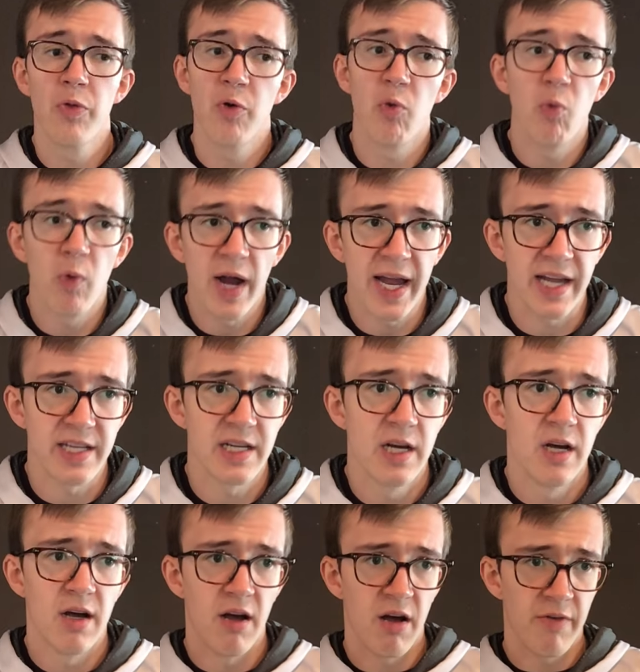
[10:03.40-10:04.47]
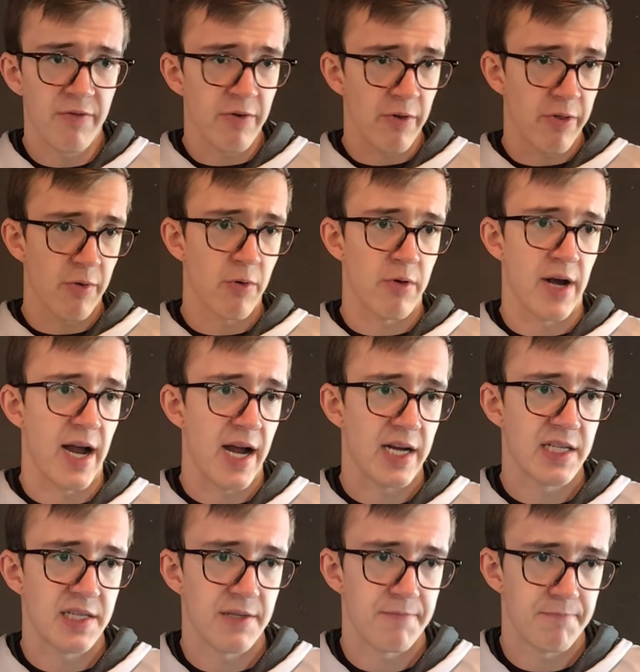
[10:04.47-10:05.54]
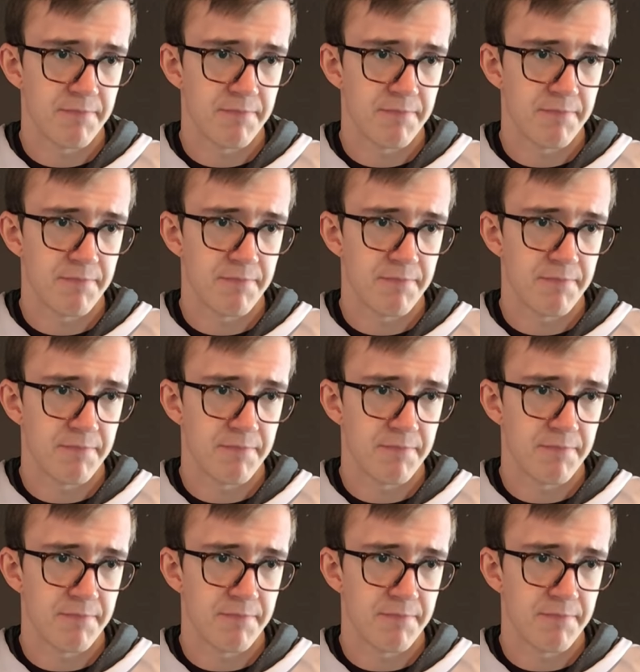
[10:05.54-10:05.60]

the weight of your thorax.